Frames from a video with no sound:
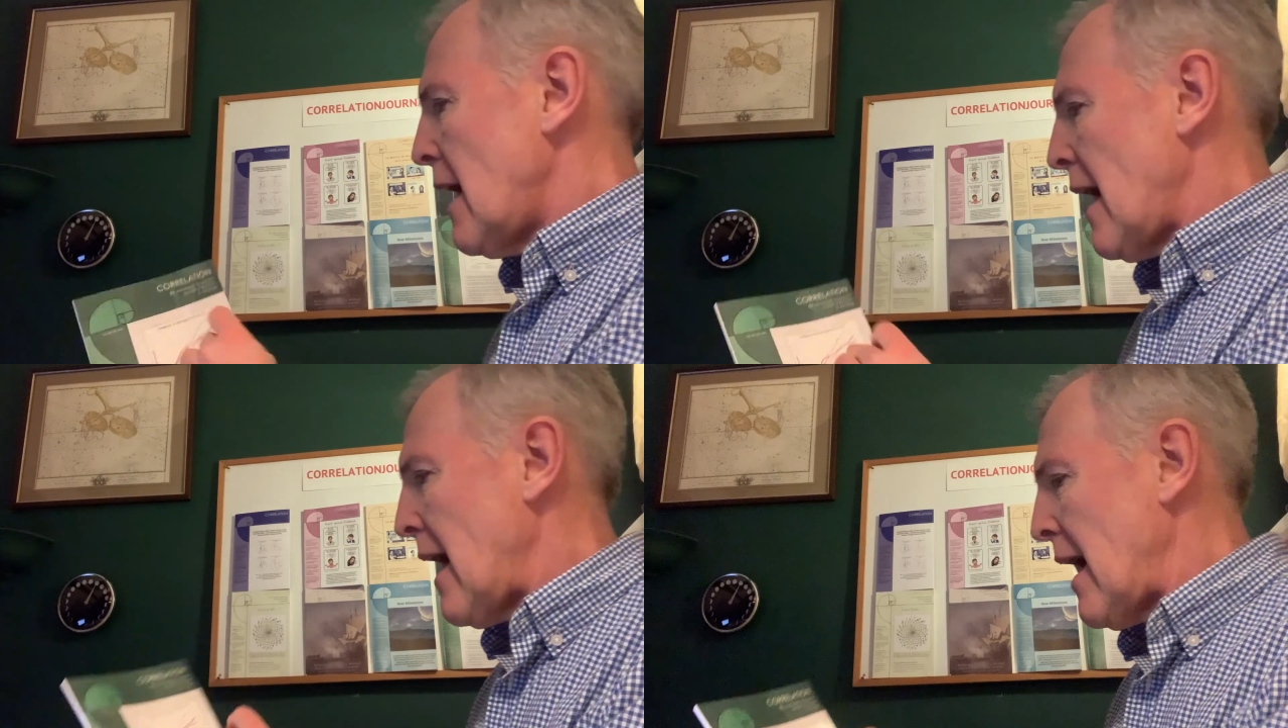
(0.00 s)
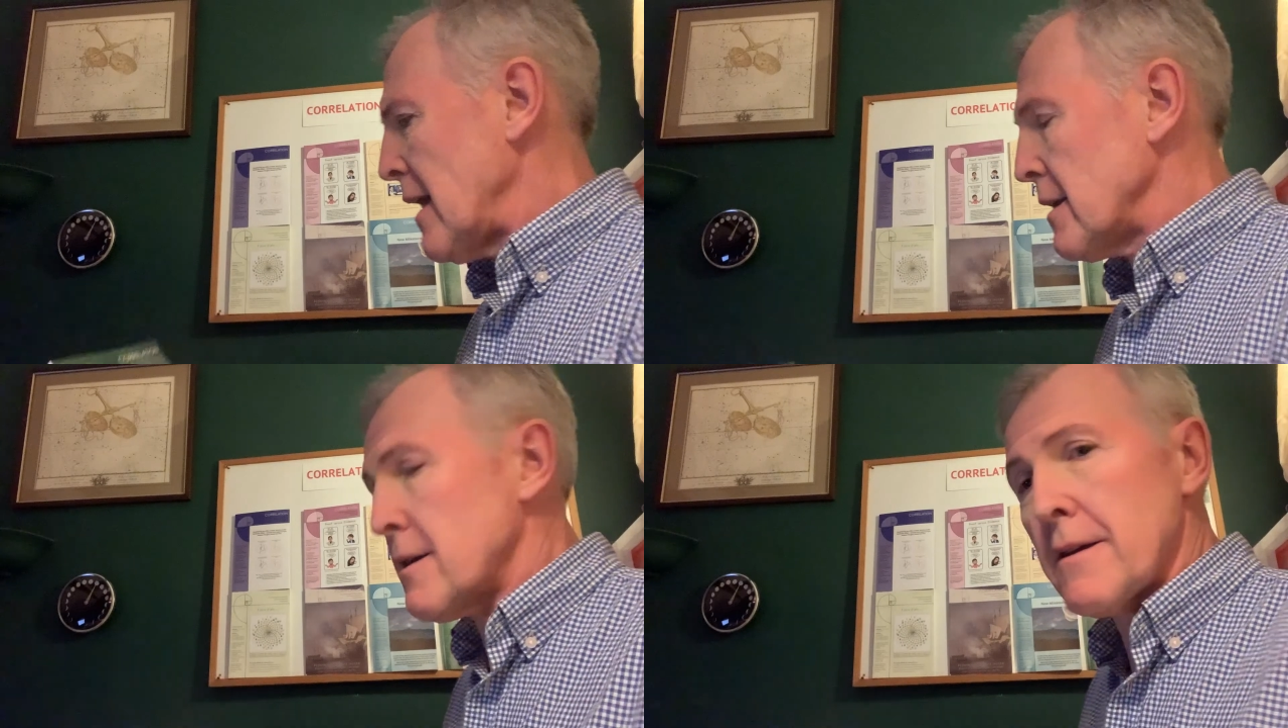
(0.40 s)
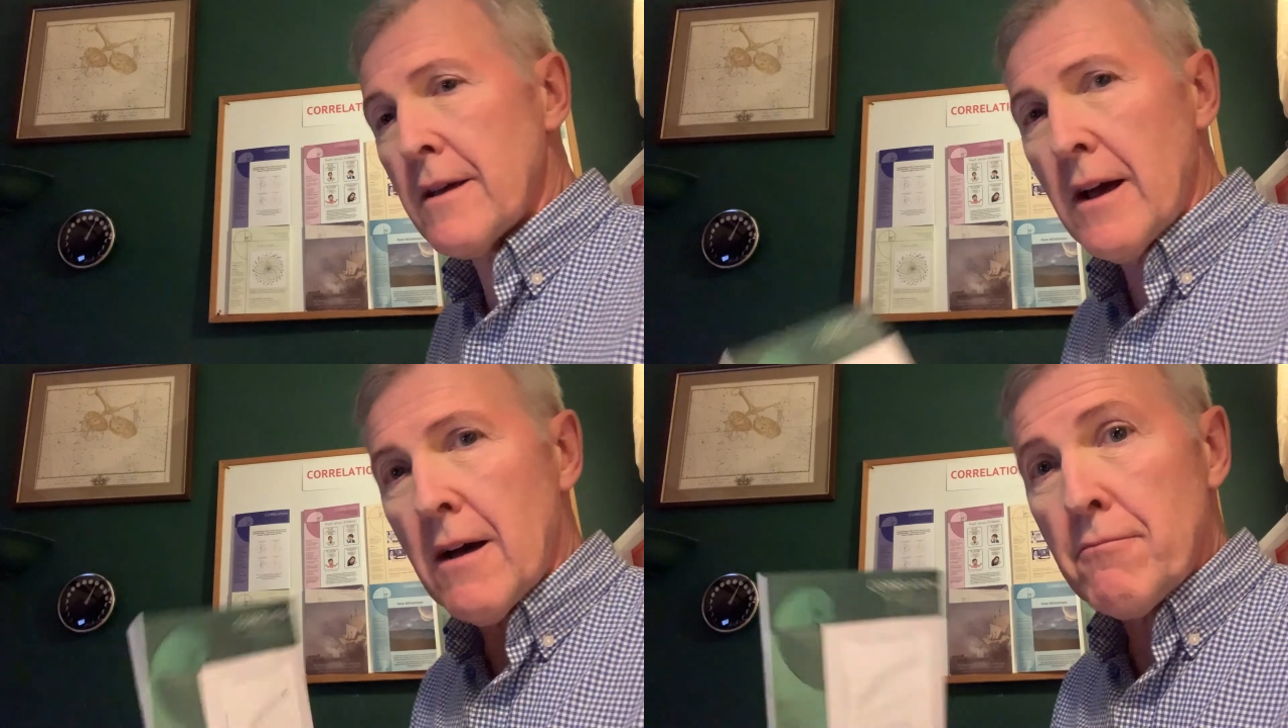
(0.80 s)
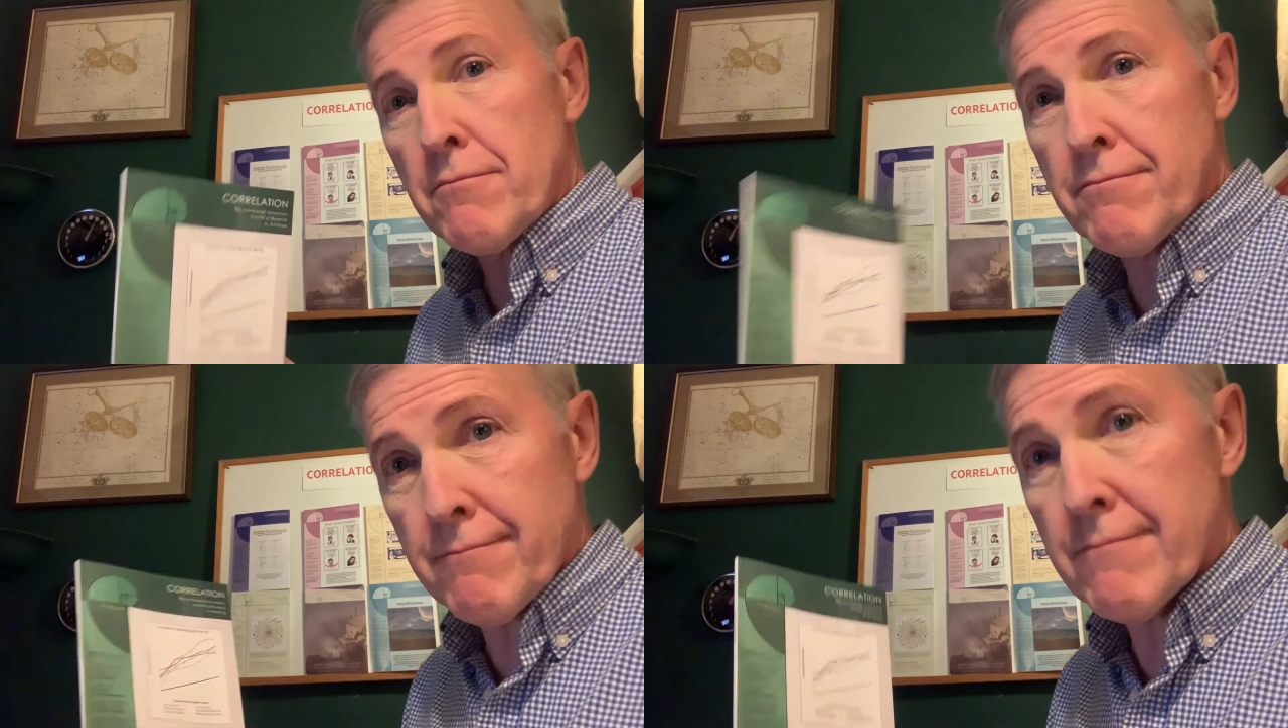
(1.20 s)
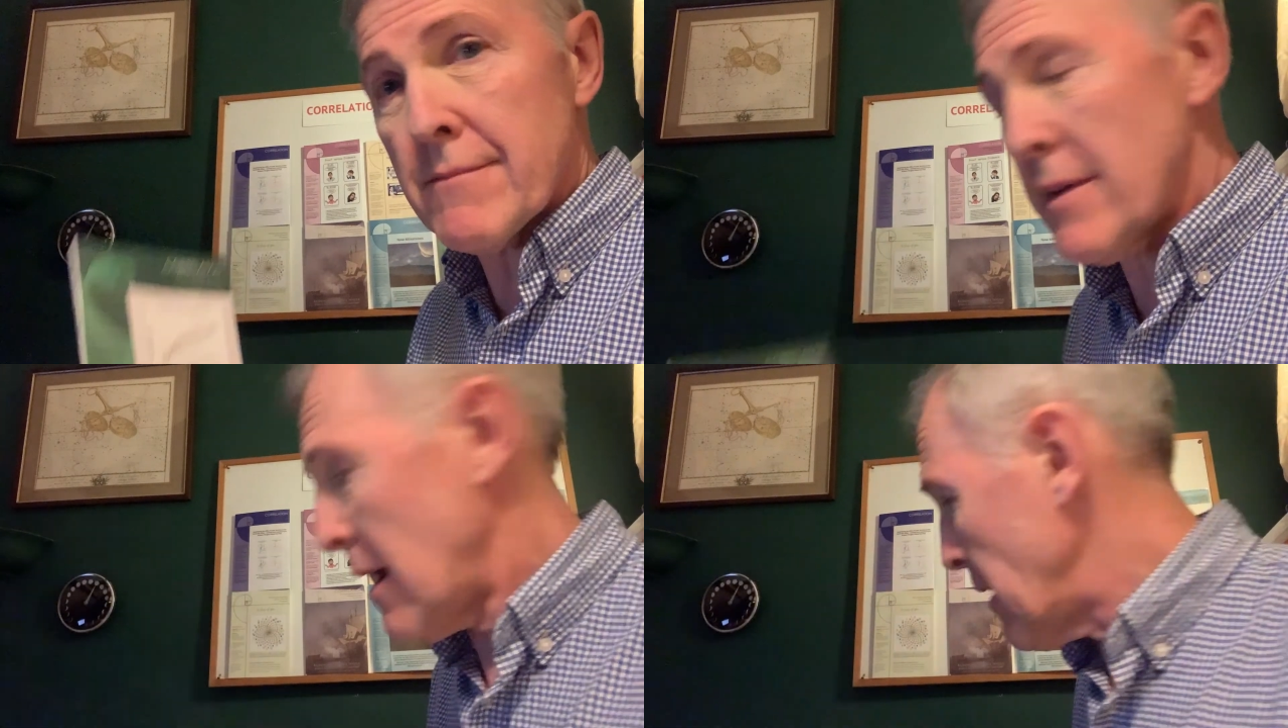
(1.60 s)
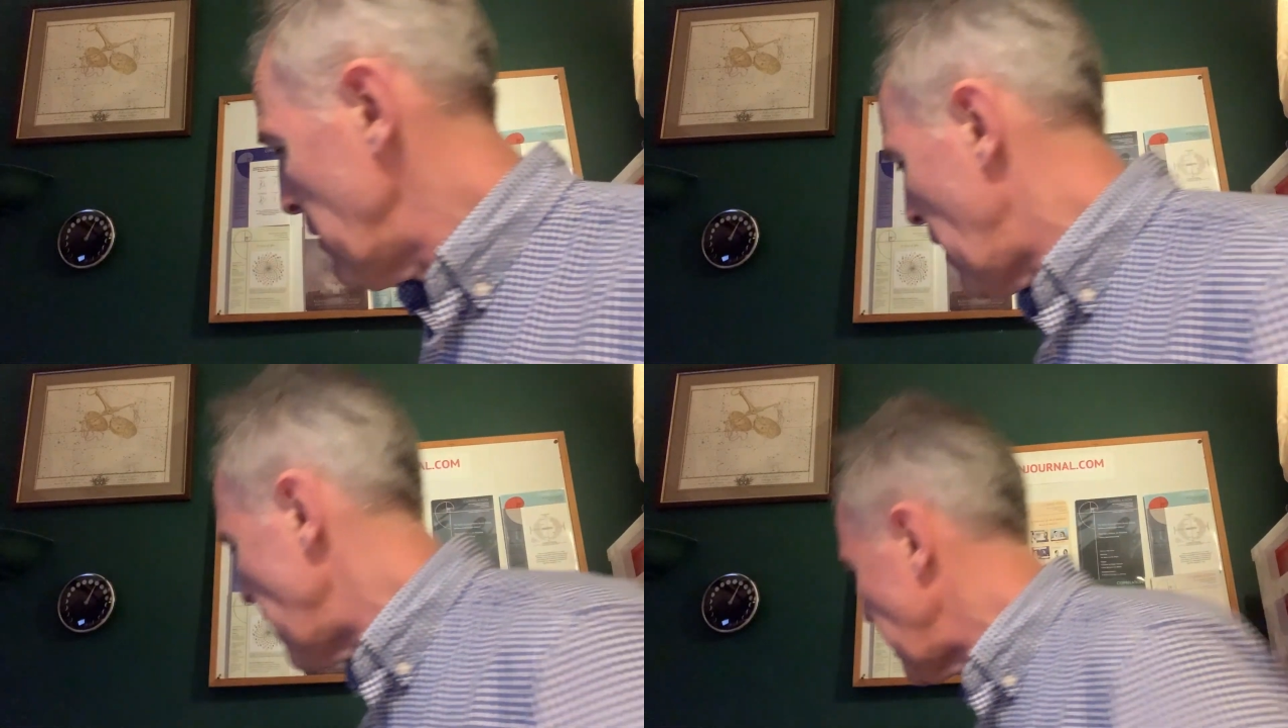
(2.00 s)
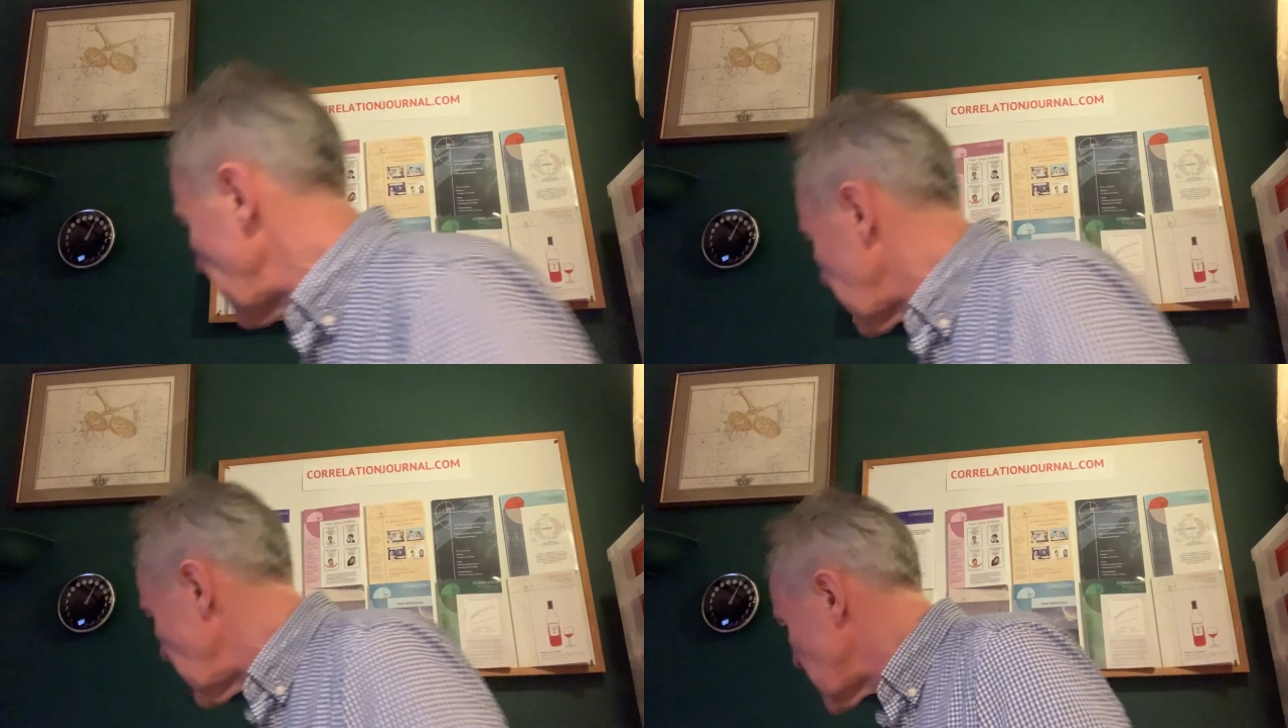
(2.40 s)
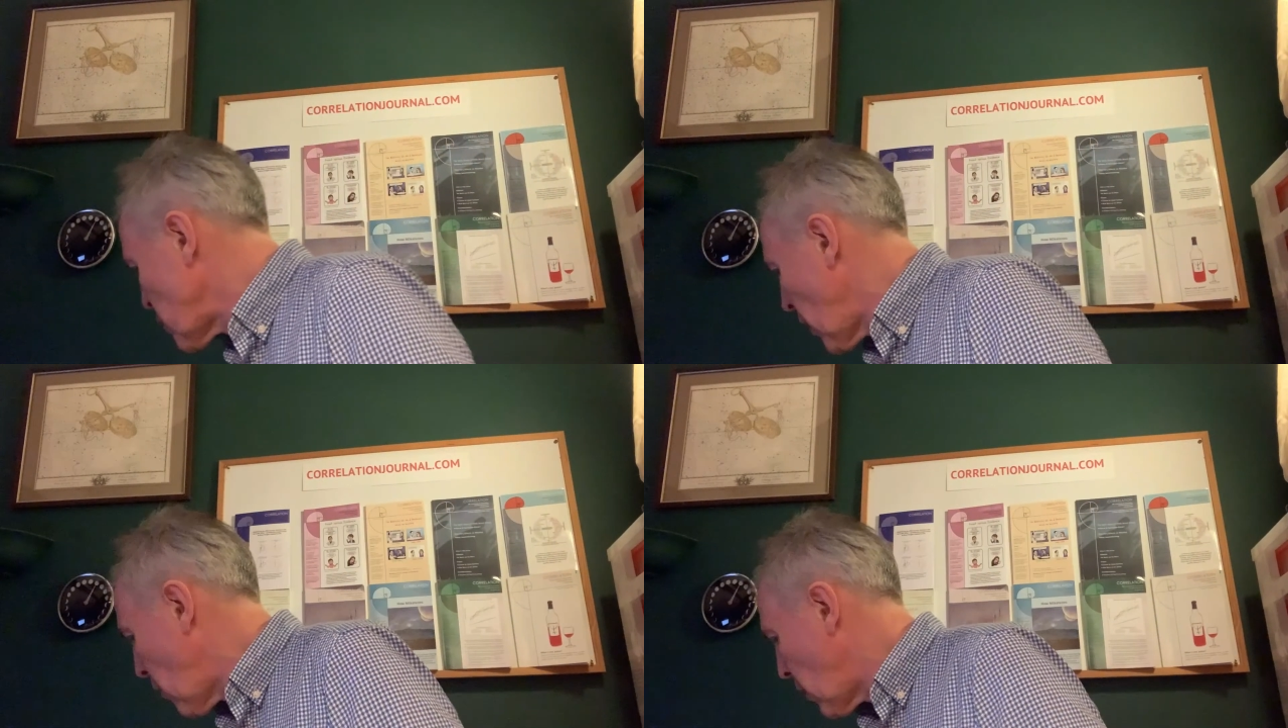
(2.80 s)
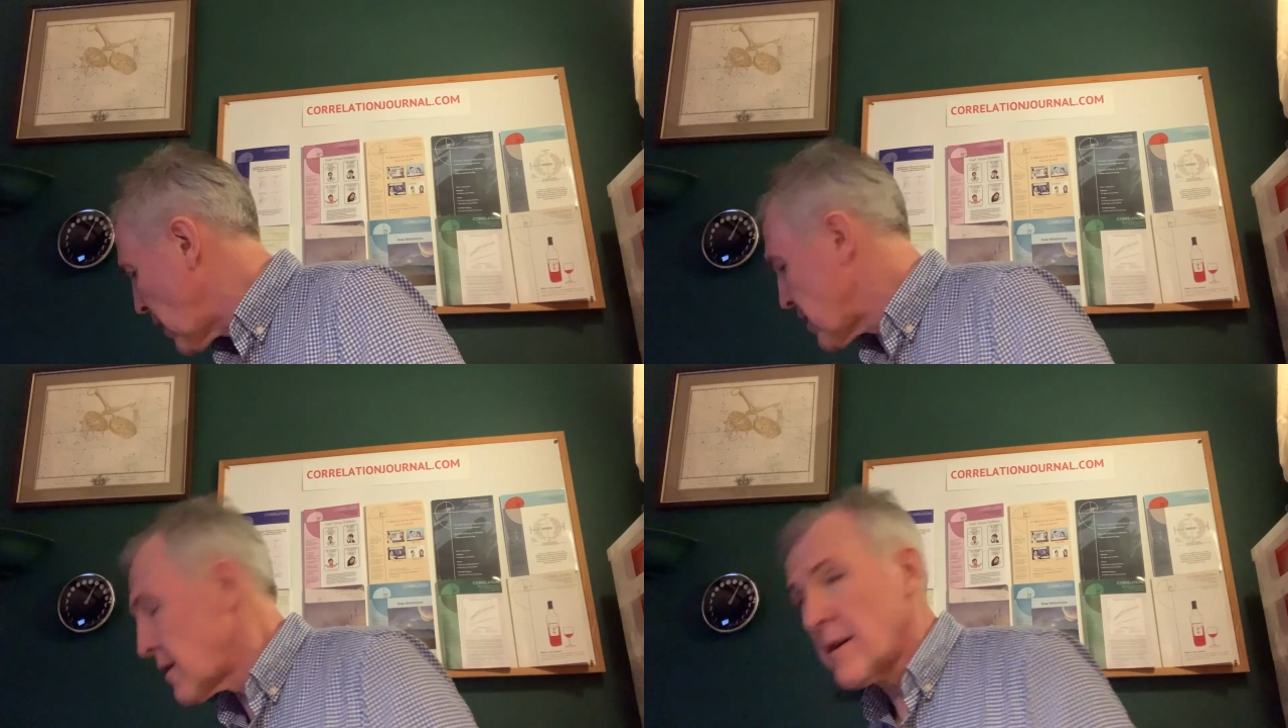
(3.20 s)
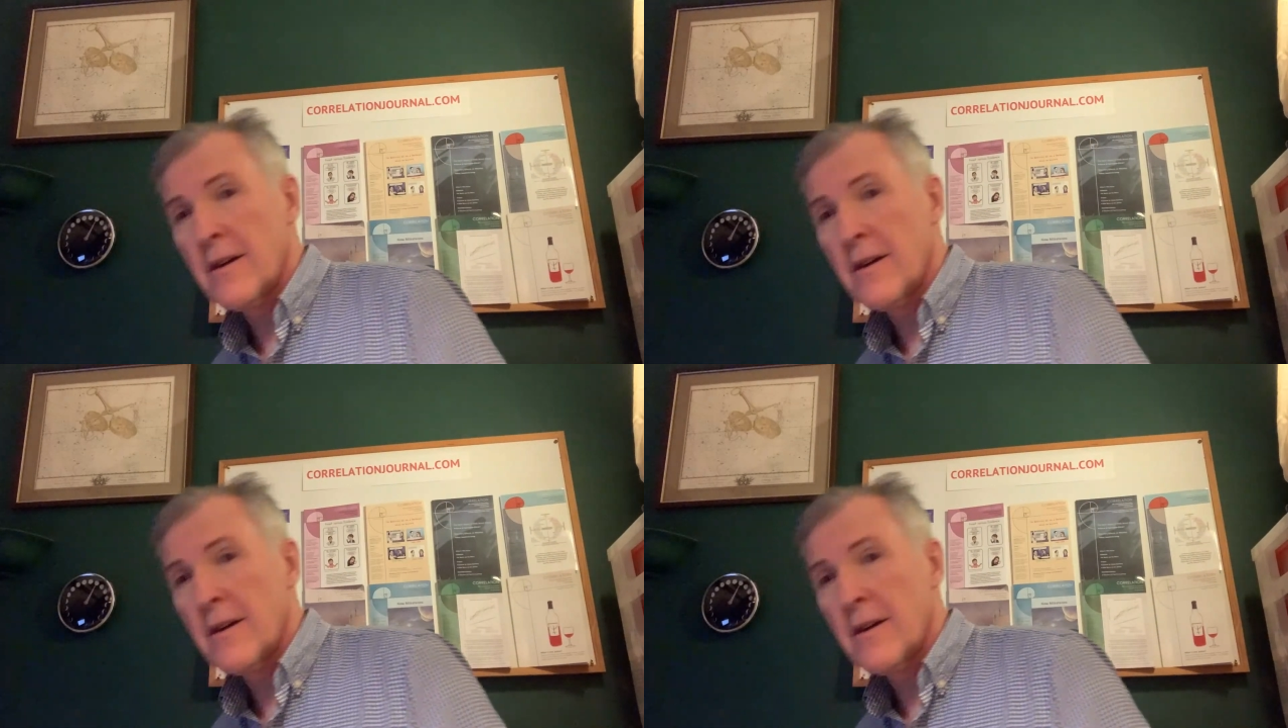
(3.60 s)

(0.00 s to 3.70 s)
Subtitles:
and I think that it's well worth